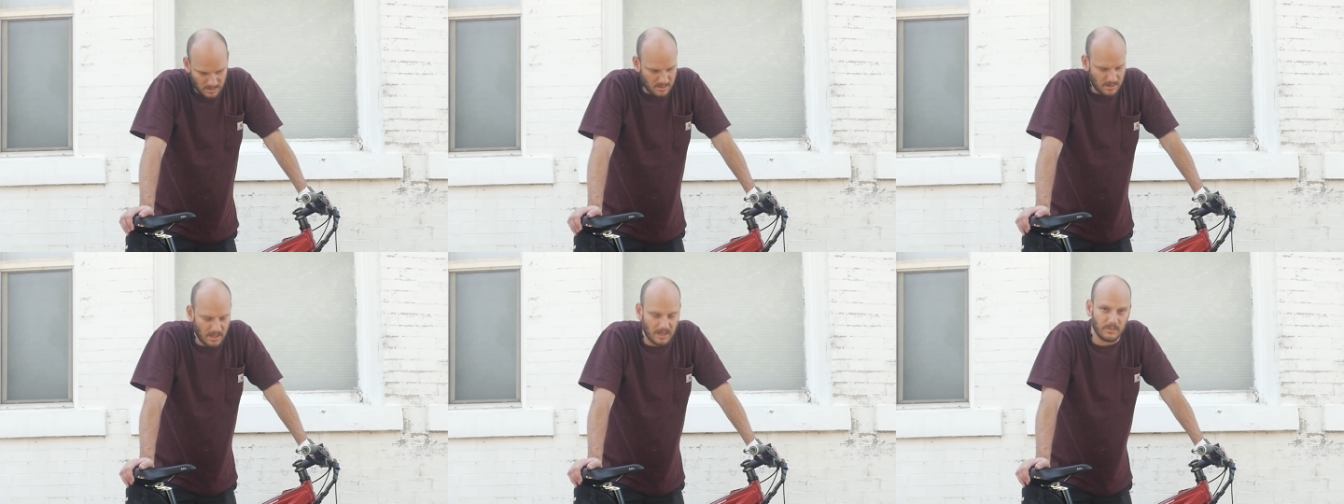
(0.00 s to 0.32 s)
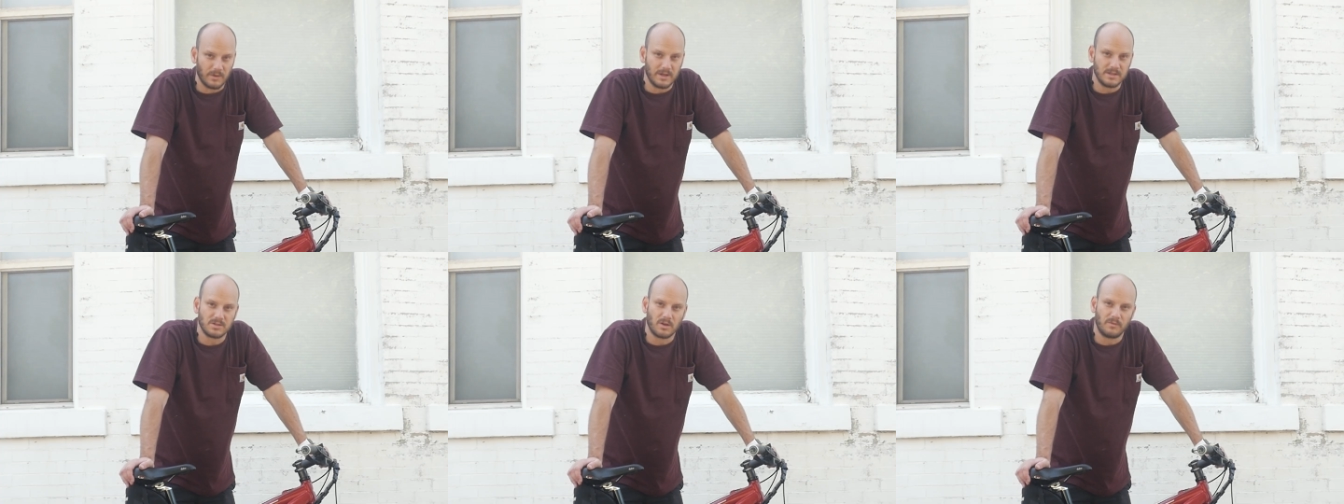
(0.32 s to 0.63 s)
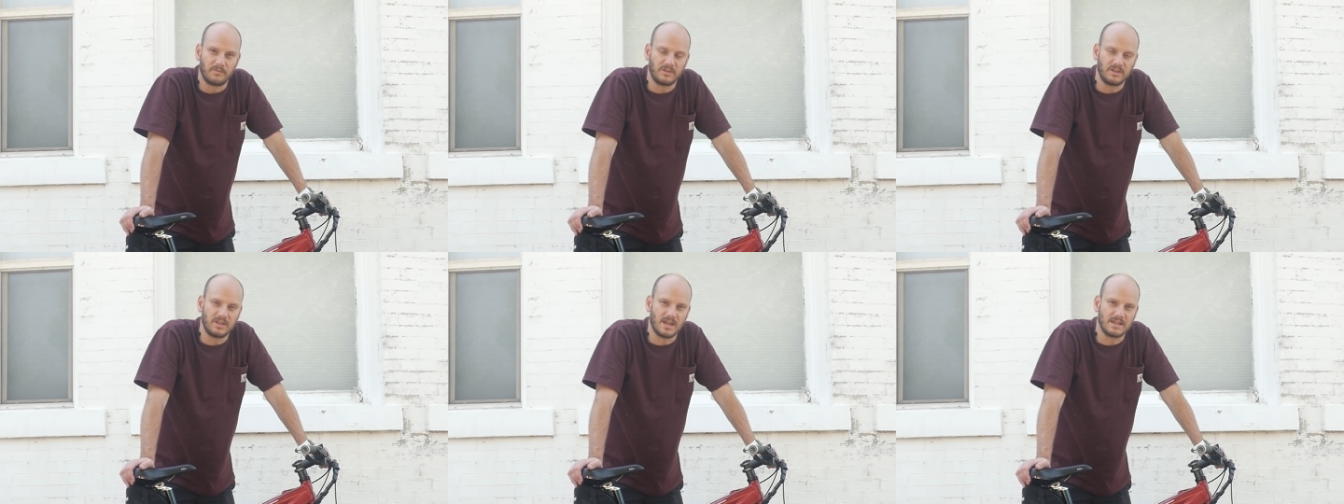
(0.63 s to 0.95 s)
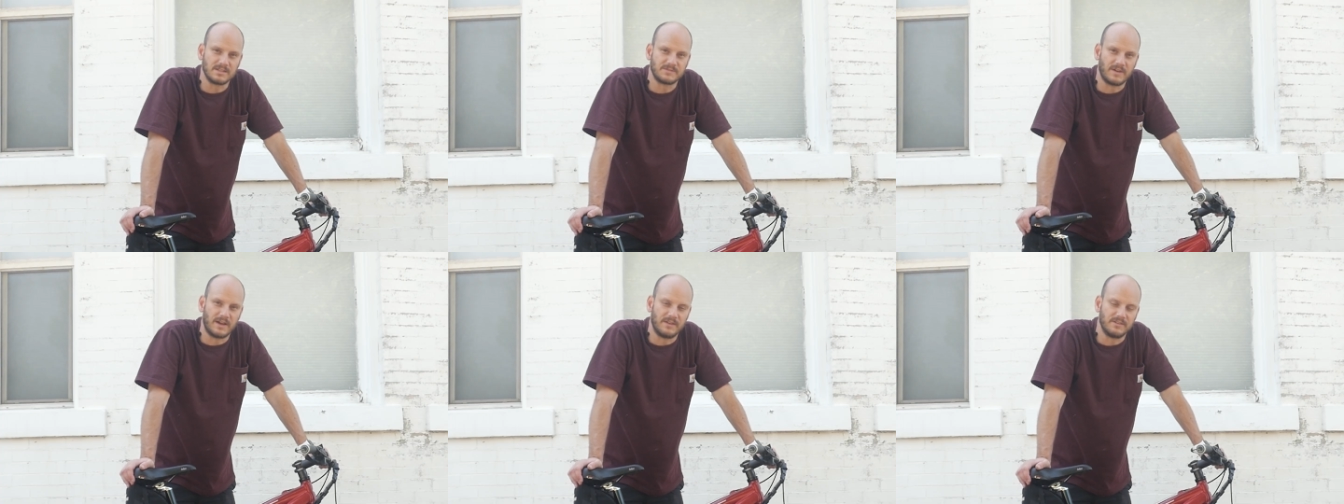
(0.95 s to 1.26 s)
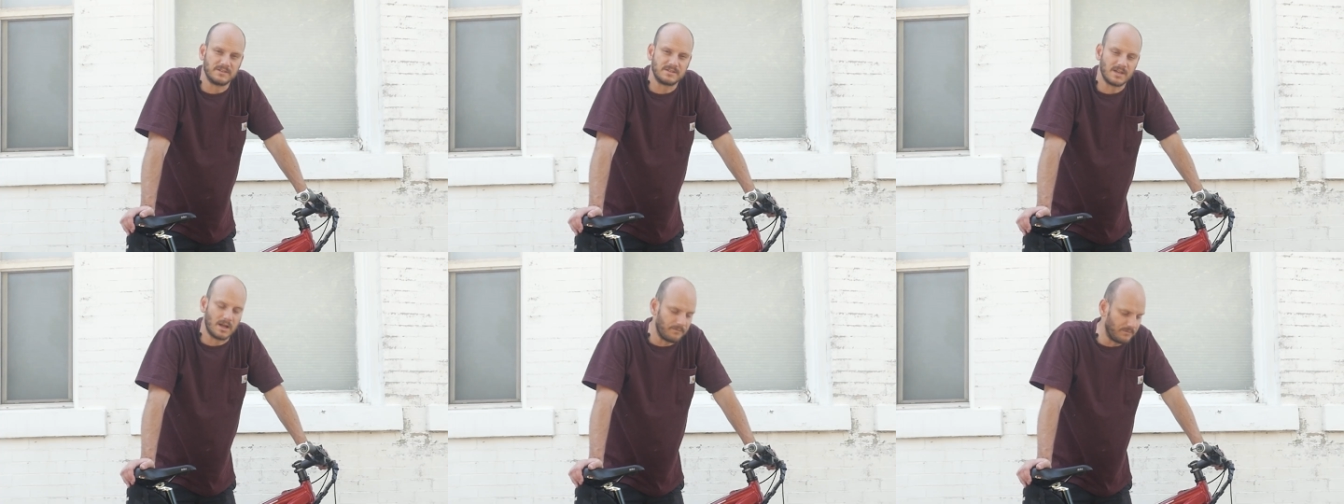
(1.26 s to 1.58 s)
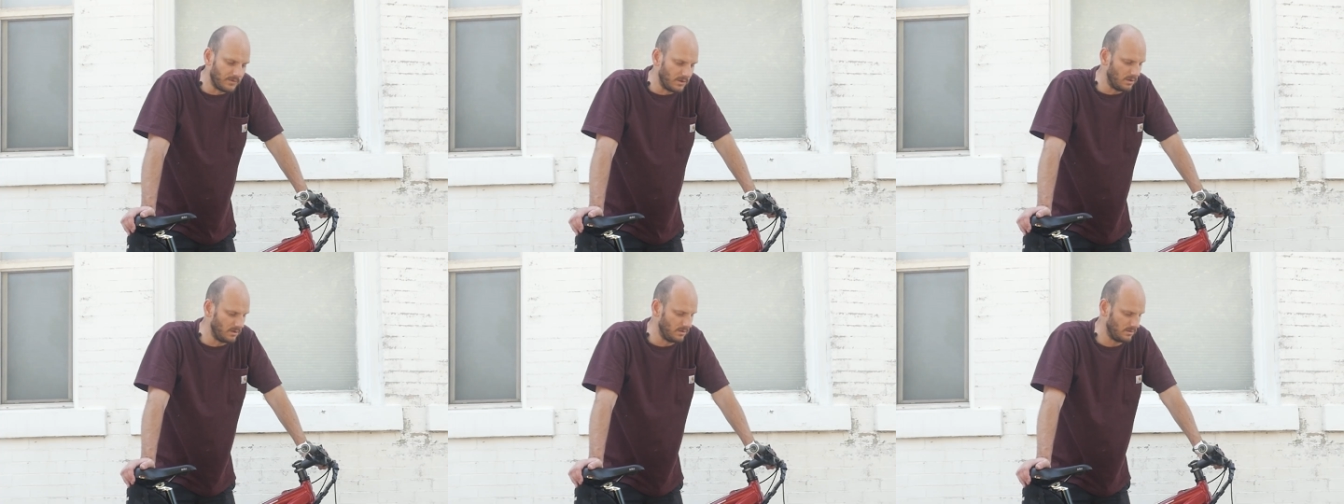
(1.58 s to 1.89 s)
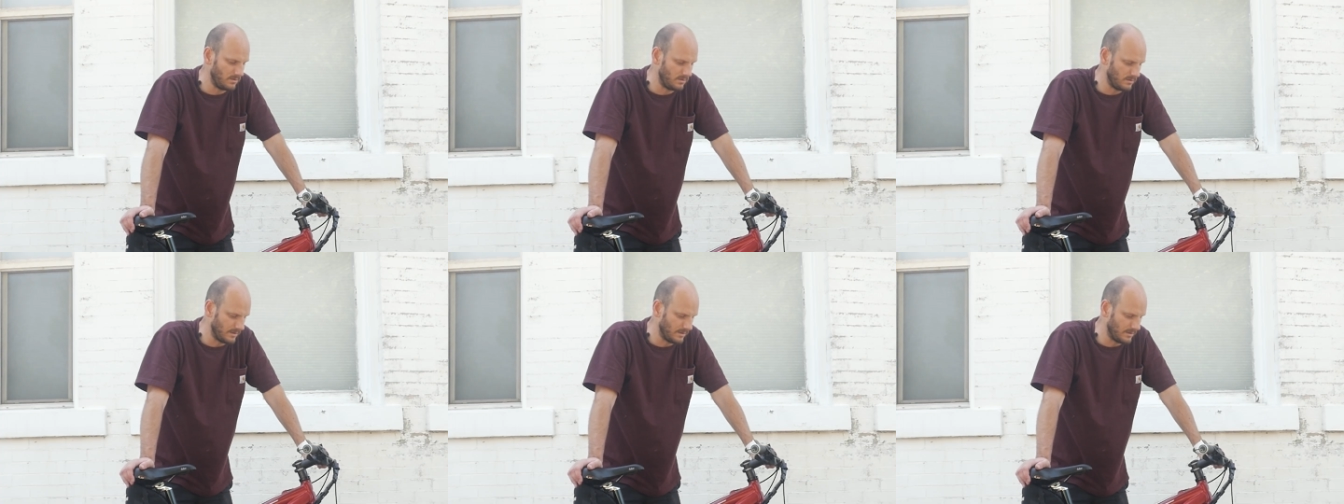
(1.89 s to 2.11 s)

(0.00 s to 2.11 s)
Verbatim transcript: Anyways, hopefully you guys found this helpful